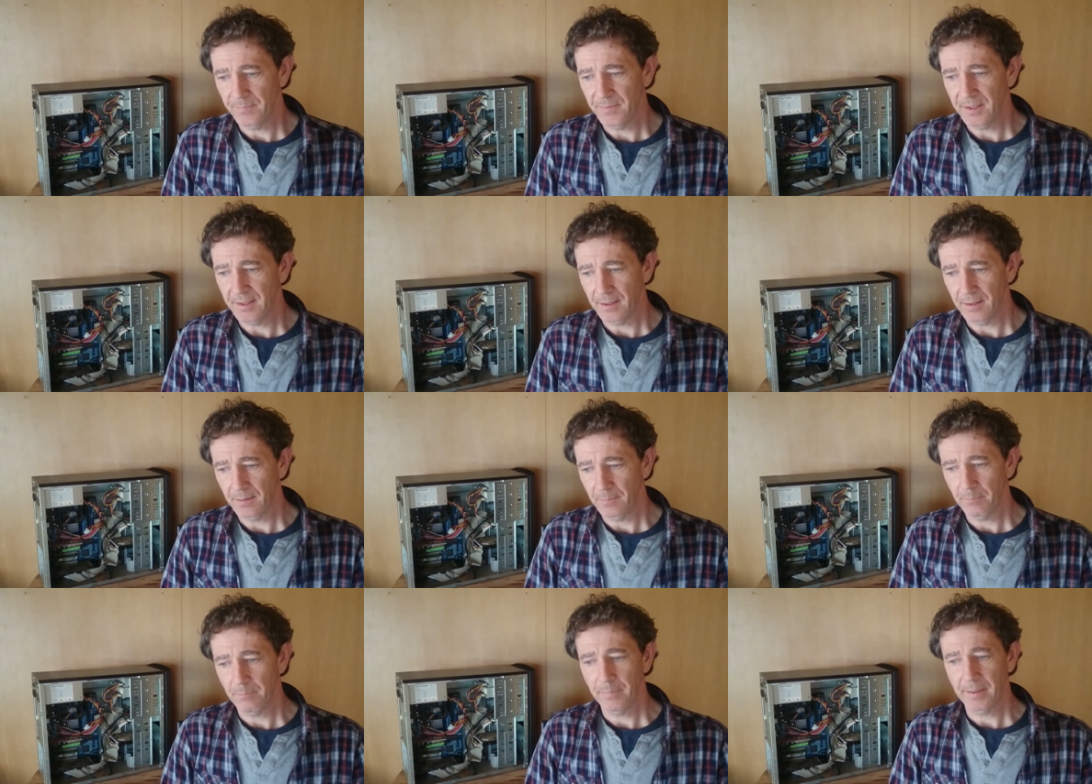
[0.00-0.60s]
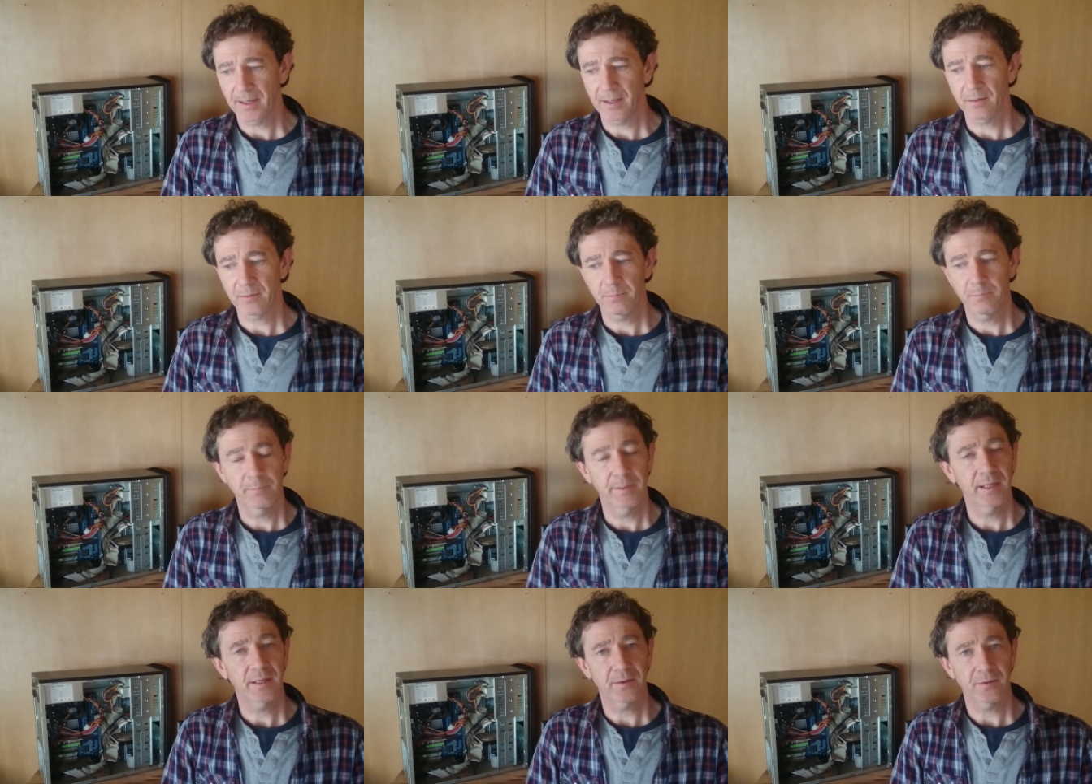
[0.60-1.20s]
the part
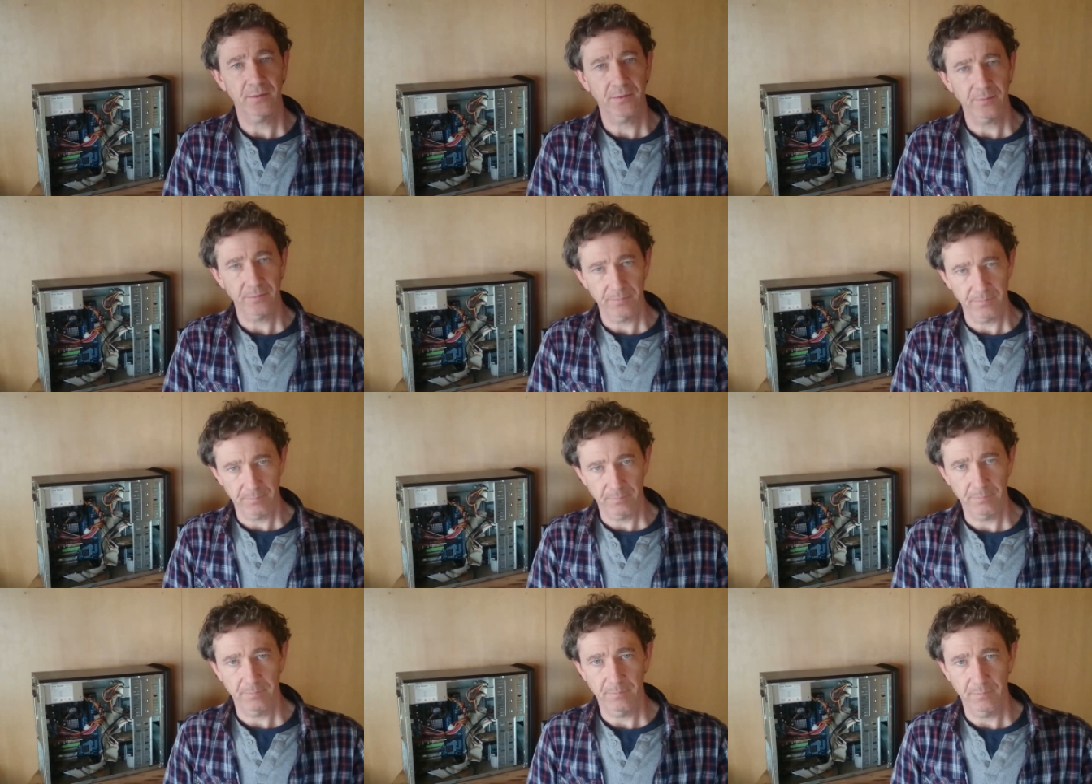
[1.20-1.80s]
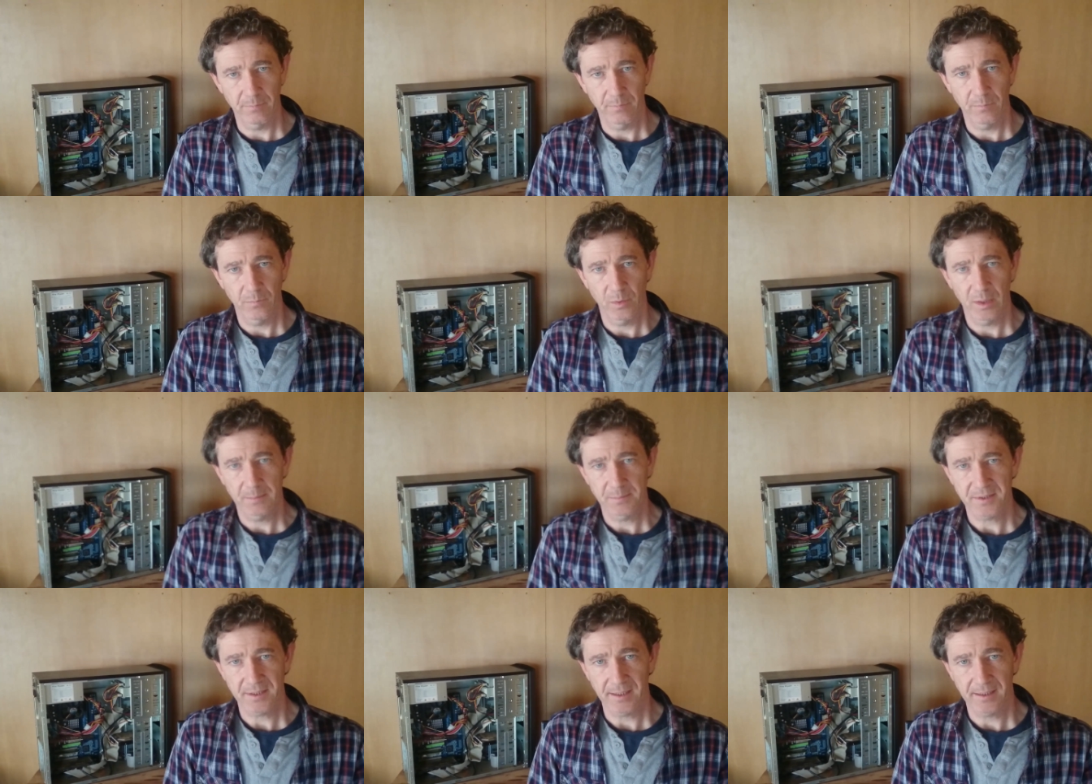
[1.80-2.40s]
picker
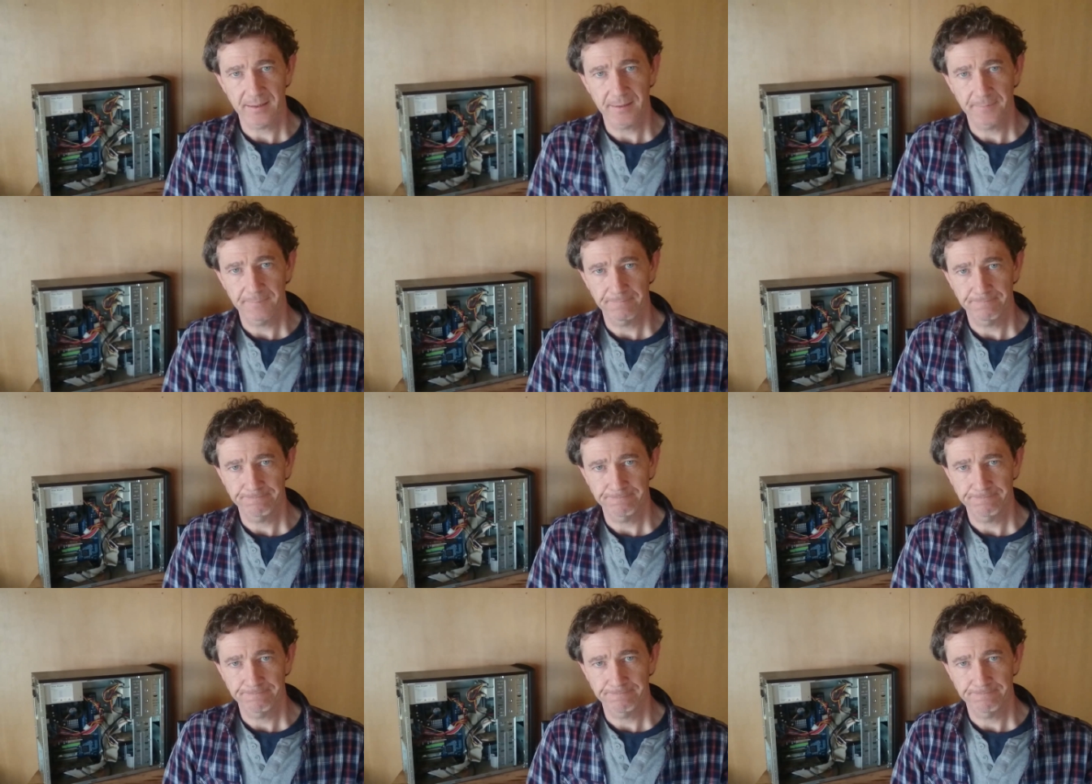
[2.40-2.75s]
website